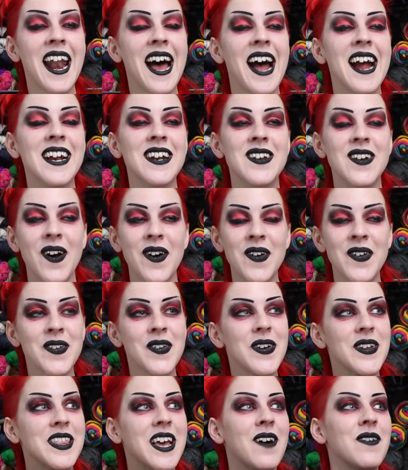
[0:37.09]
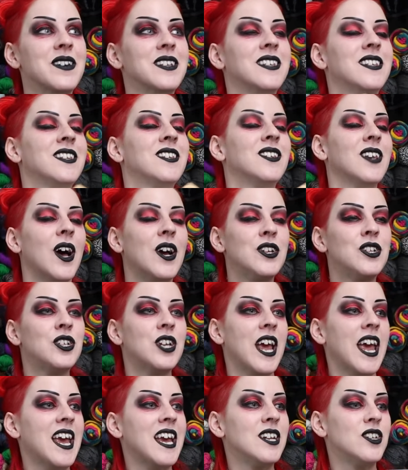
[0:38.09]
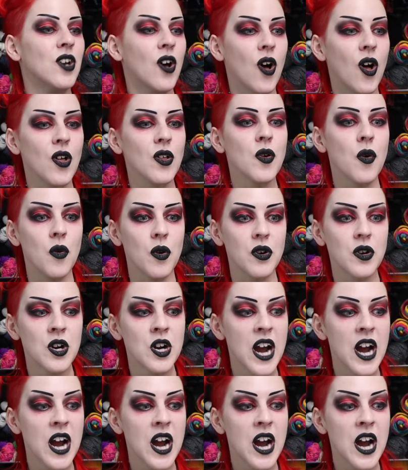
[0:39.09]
I know that was such a tall order.